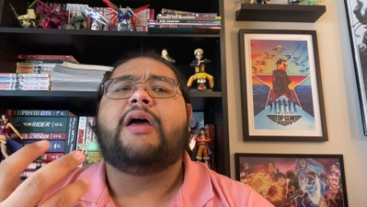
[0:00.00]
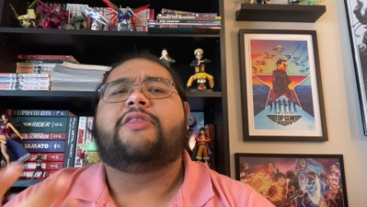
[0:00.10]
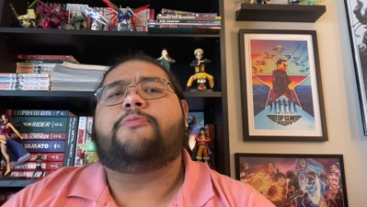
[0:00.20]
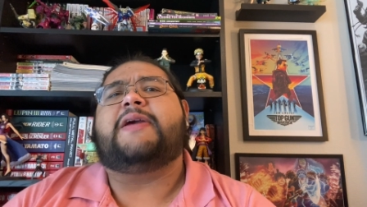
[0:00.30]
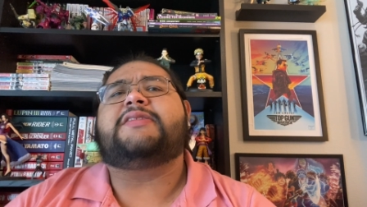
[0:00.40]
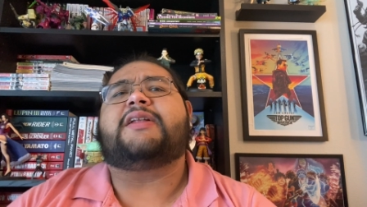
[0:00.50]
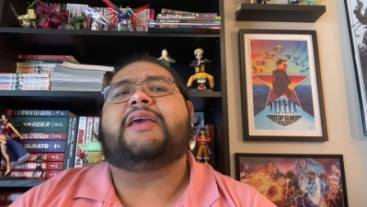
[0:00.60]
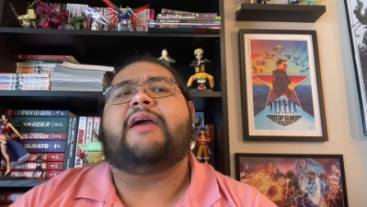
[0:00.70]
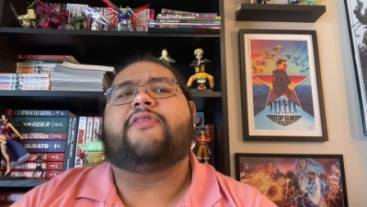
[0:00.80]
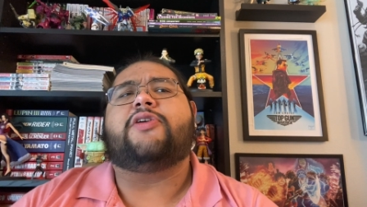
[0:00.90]
They're
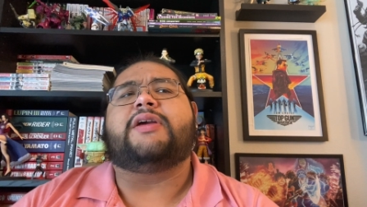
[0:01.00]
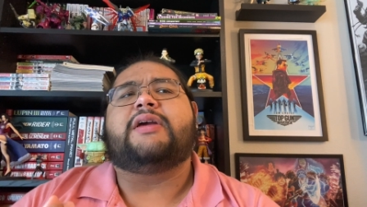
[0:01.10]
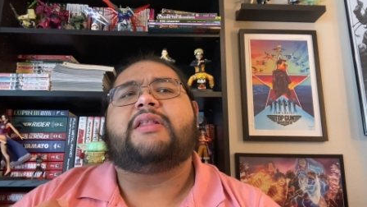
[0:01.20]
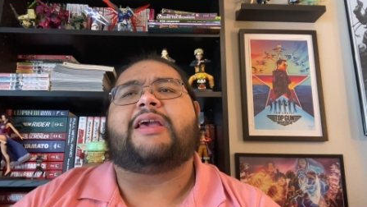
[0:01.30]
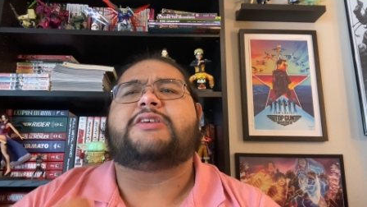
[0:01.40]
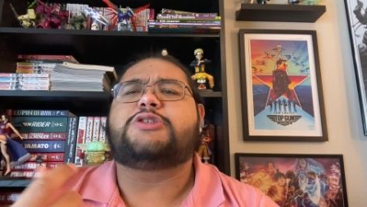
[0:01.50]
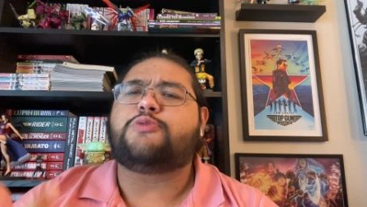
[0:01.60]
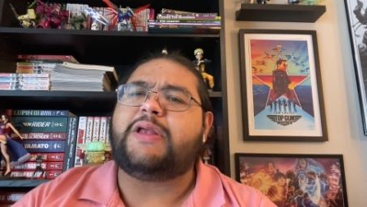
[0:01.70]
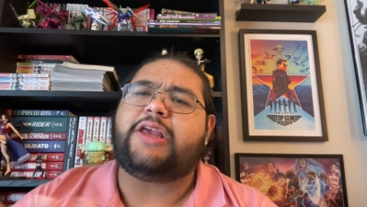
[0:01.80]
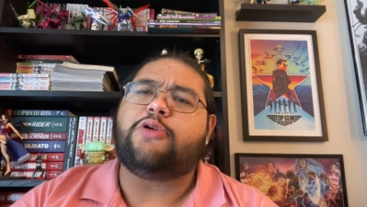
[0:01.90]
basically a very like
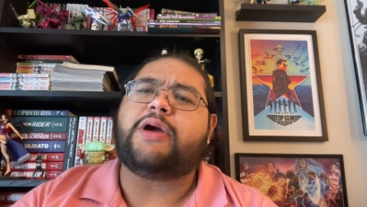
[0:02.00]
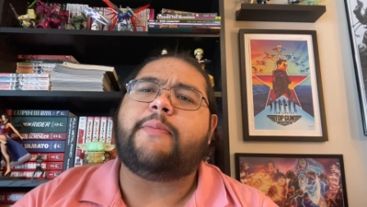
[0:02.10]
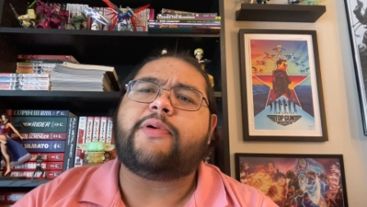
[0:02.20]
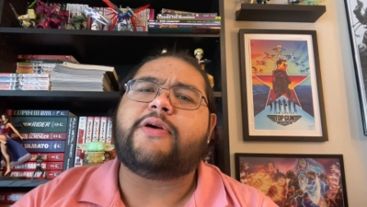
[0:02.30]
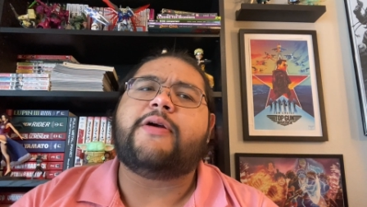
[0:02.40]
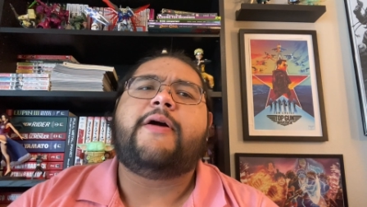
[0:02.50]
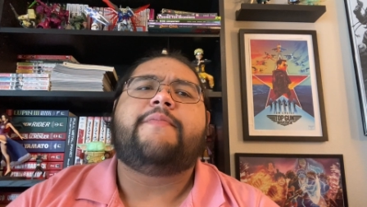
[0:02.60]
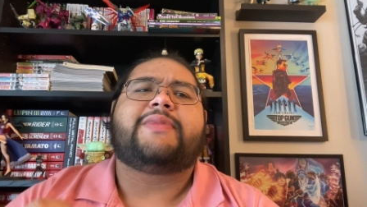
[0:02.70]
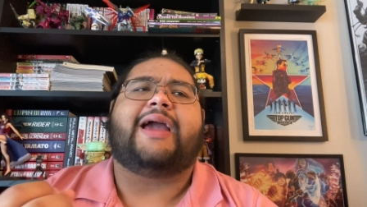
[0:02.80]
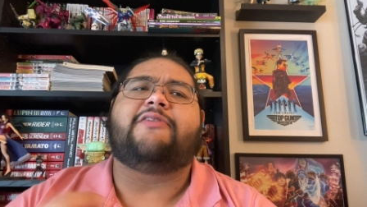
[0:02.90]
sweet cucumber
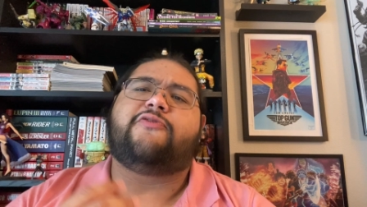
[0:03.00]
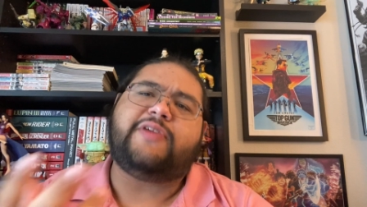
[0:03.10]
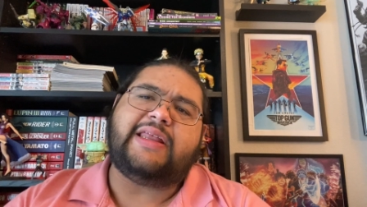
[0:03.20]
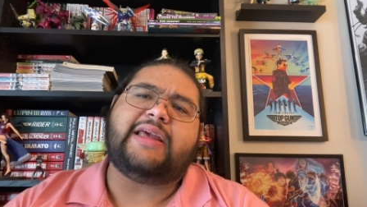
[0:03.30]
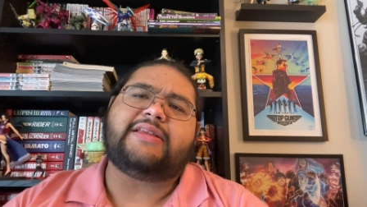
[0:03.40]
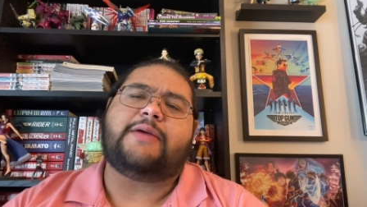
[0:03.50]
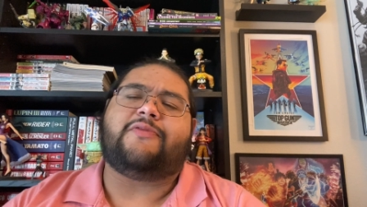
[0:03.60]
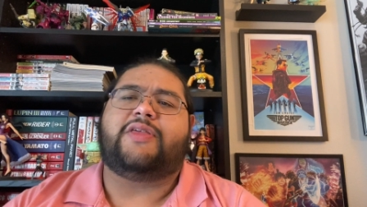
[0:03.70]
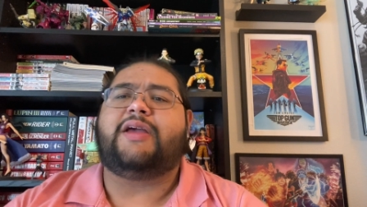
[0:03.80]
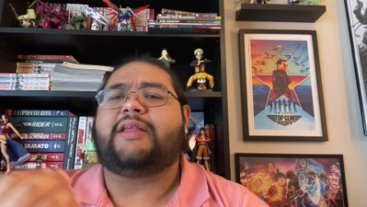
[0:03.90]
kind of feeling type of thing.